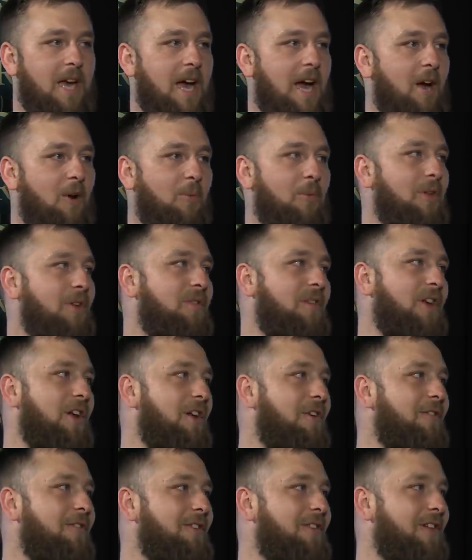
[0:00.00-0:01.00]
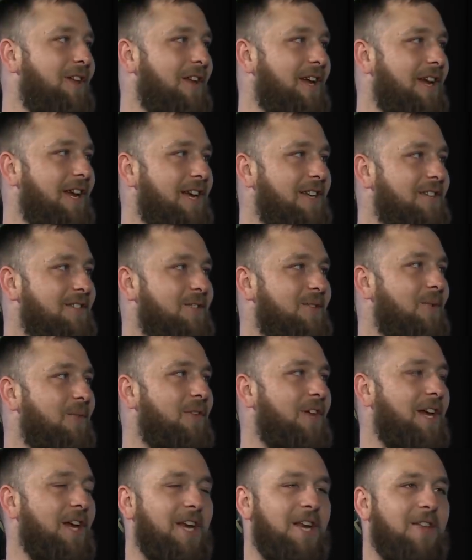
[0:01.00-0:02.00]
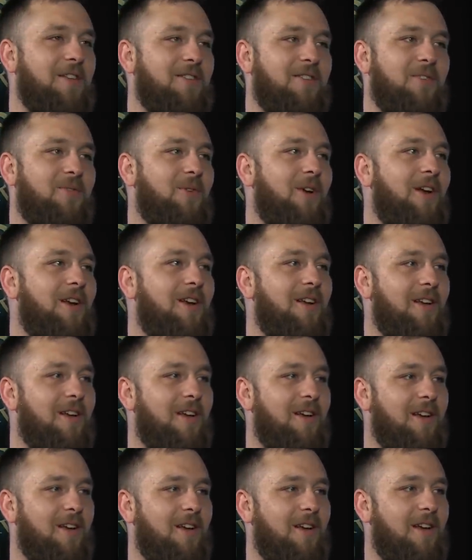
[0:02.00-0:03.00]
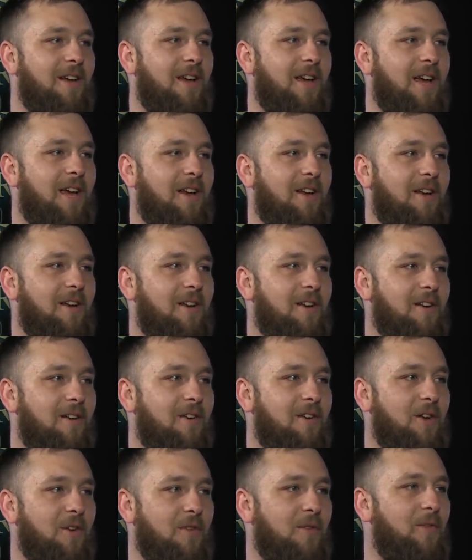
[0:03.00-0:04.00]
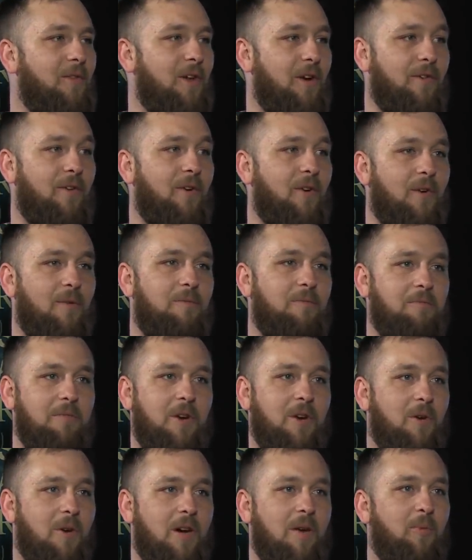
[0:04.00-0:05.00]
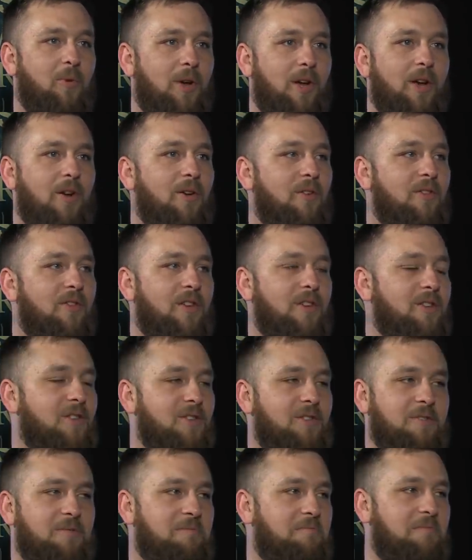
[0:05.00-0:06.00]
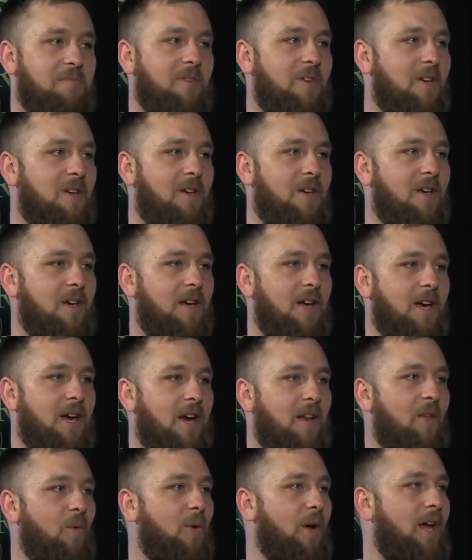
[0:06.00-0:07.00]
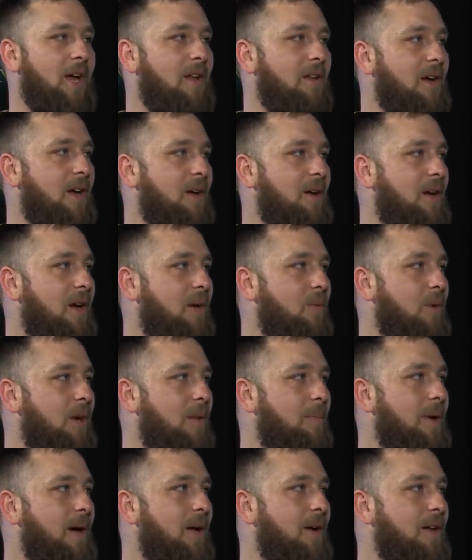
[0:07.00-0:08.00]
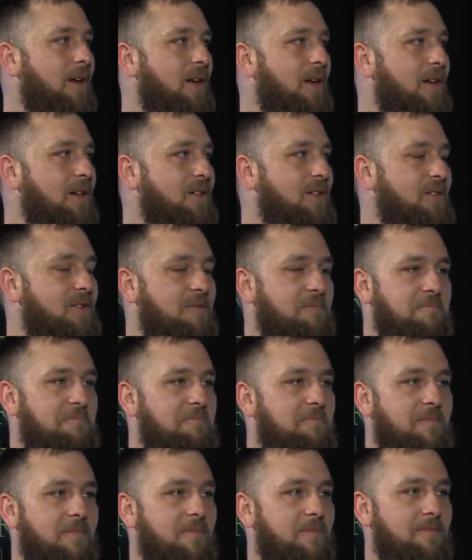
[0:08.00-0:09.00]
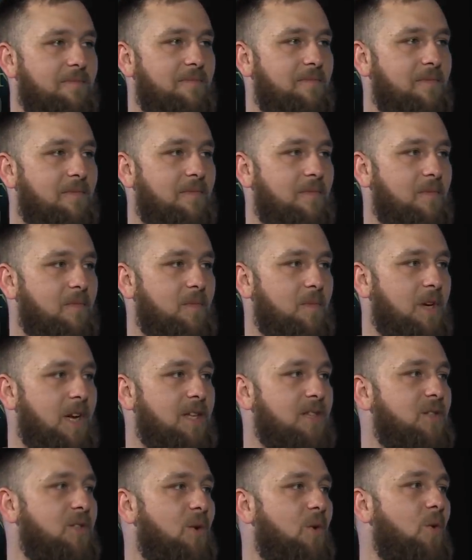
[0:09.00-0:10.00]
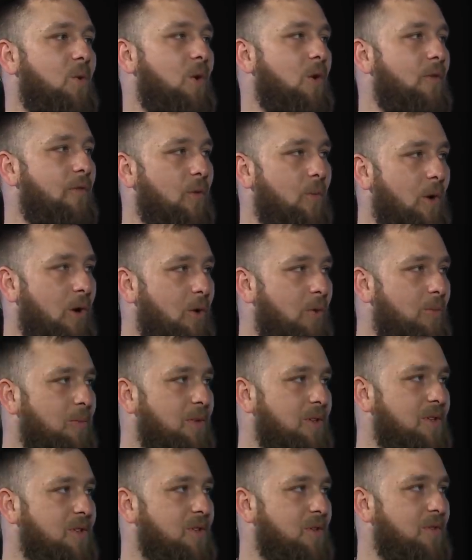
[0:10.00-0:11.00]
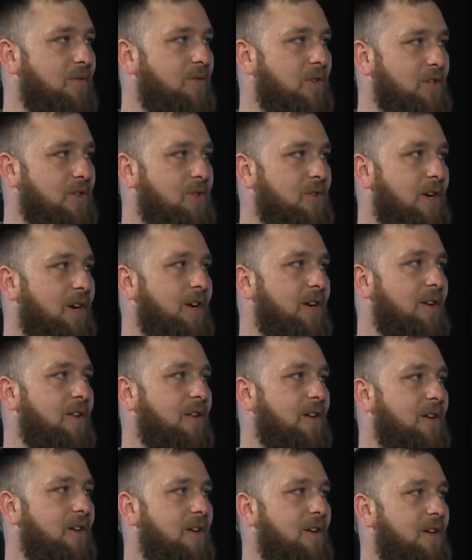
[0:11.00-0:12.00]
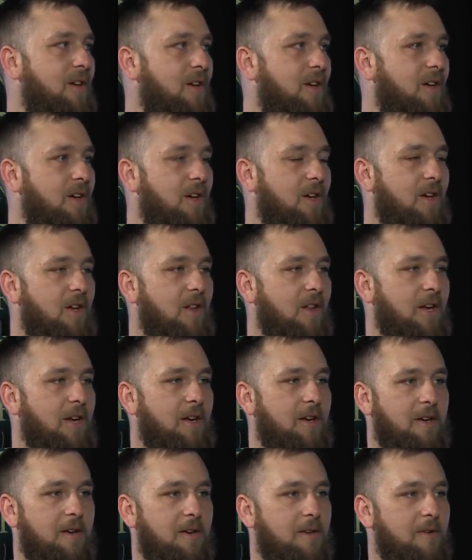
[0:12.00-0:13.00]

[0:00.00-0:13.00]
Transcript: I don't believe any of it. Like, I just don't think any of this is right. And, you know, there for, you know, a couple of years, that's just kind of the way I went about it. I just got so overwhelmed and so frustrated that, like,